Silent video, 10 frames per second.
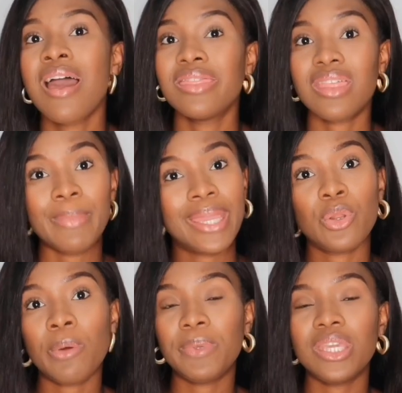that might
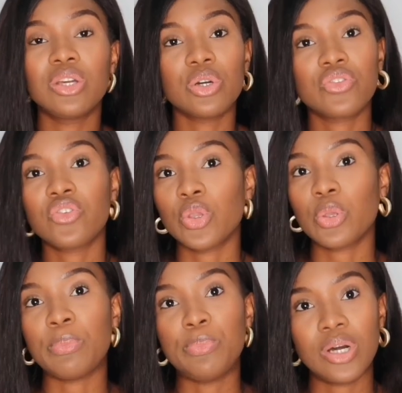not be good for
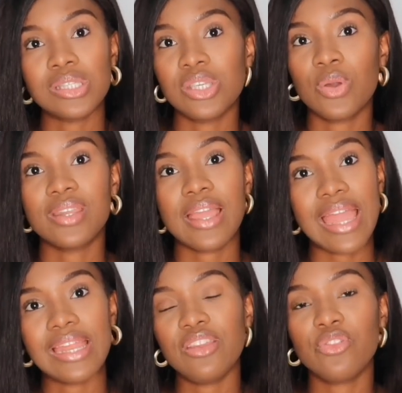your body on
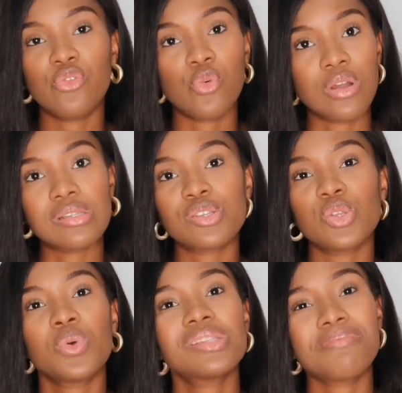any fronts, because you
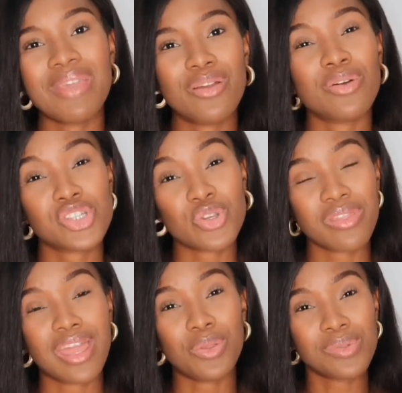want to make sure
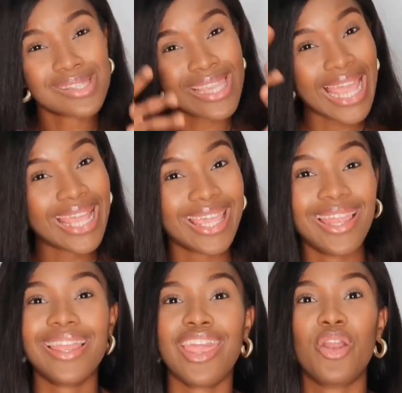that you're
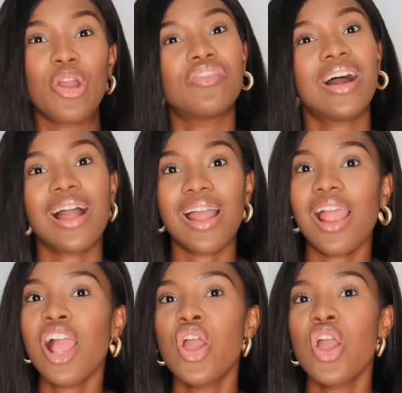taking care of her